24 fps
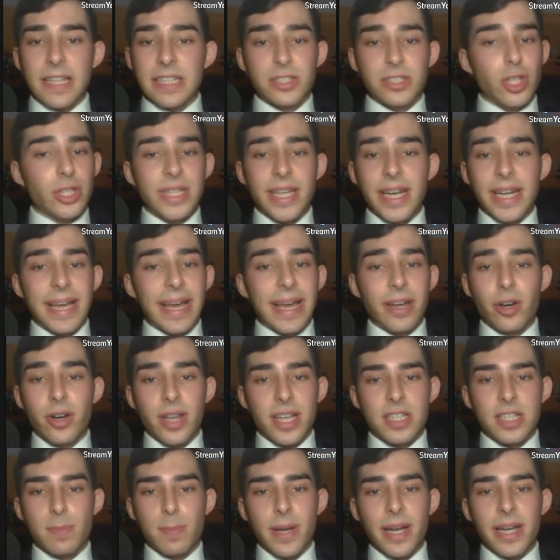It's not that it cannot
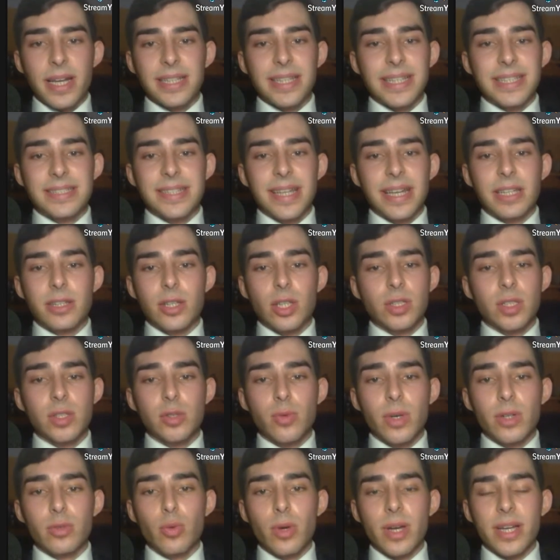explain it, is that it doesn't
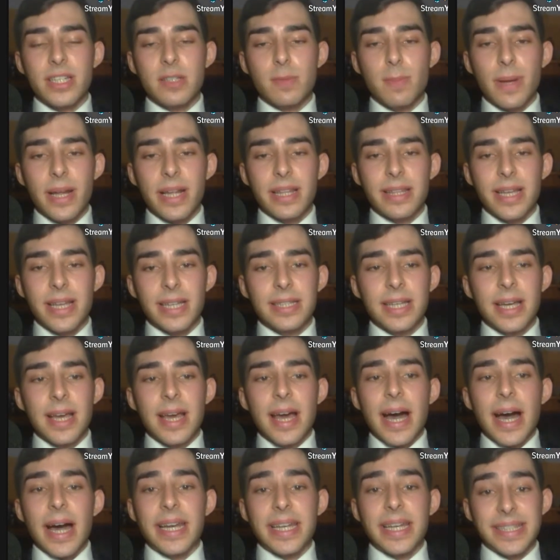try to explain that,
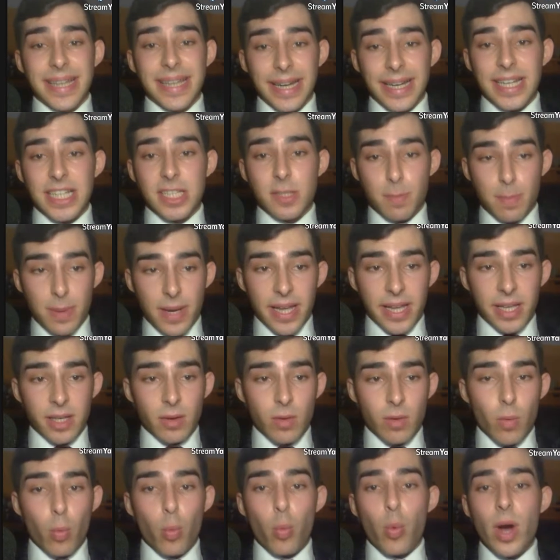and it can explain
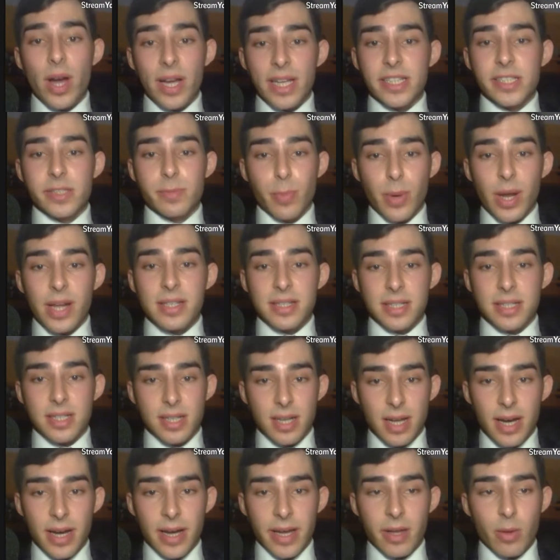why its price is
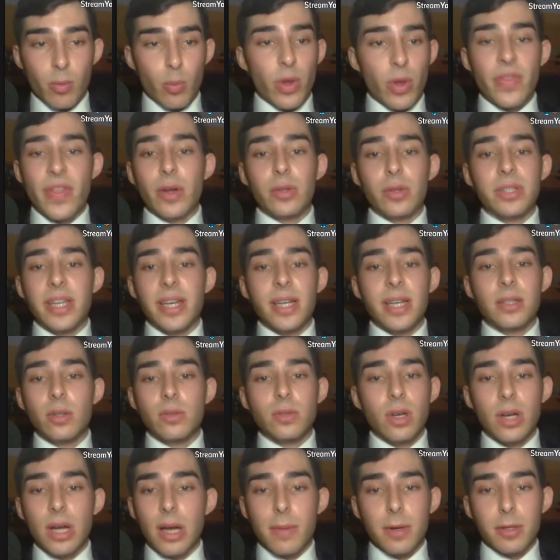high without needing to
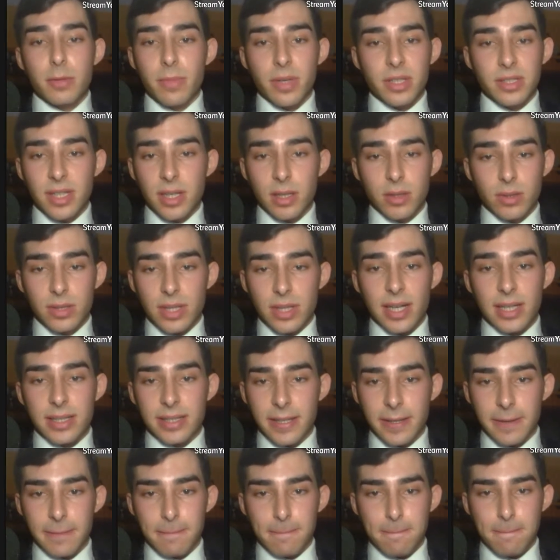talk about marginal
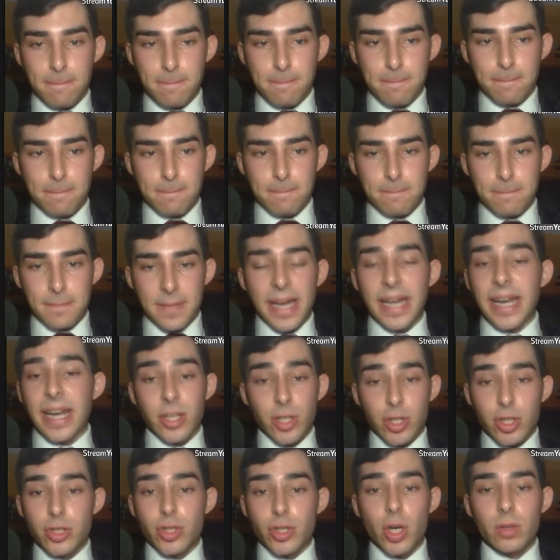utility. And I
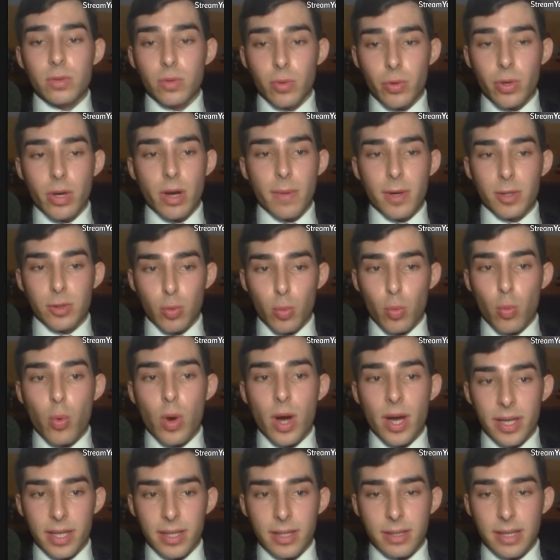just talked to you about
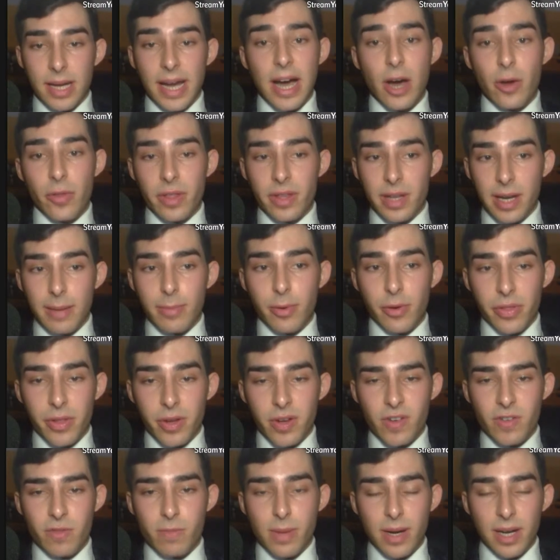how the labor
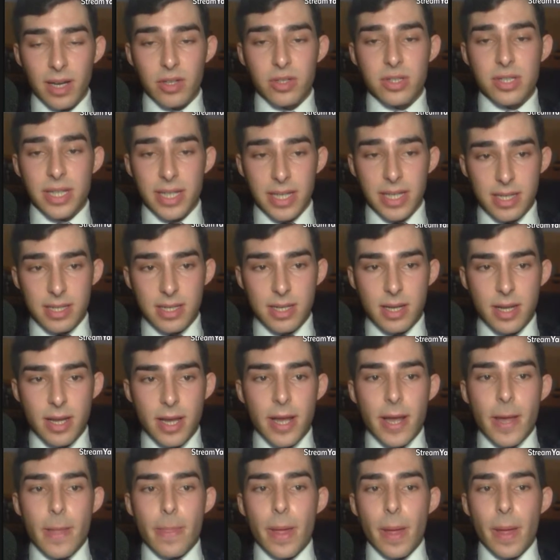theory of value says
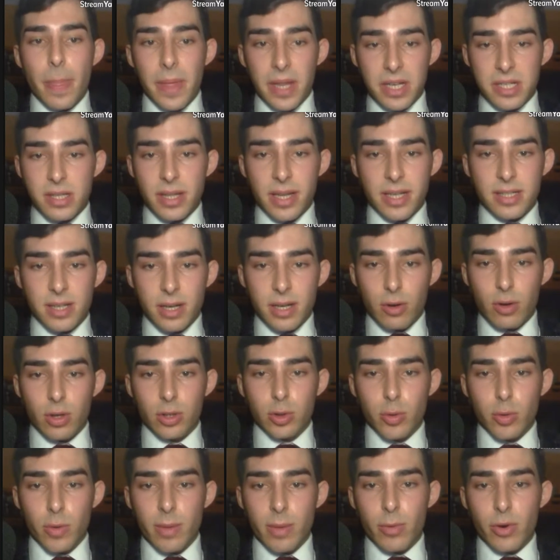that these things are going
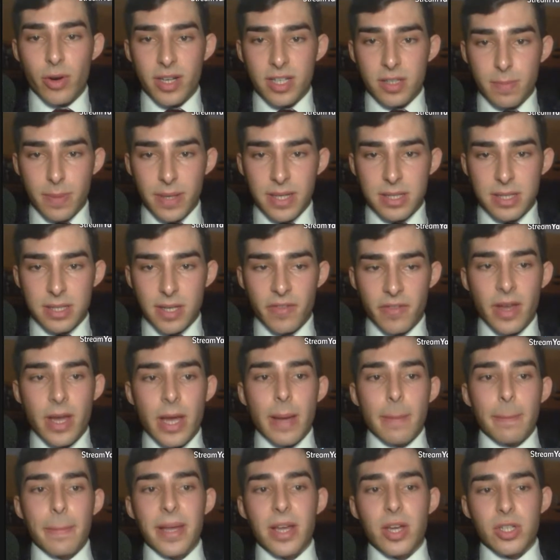to be more expensive
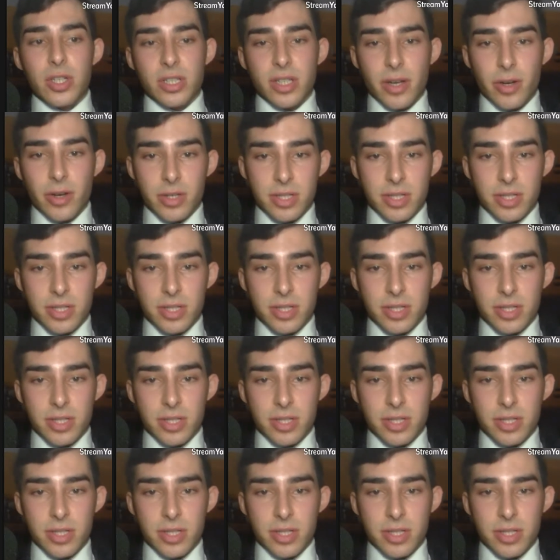because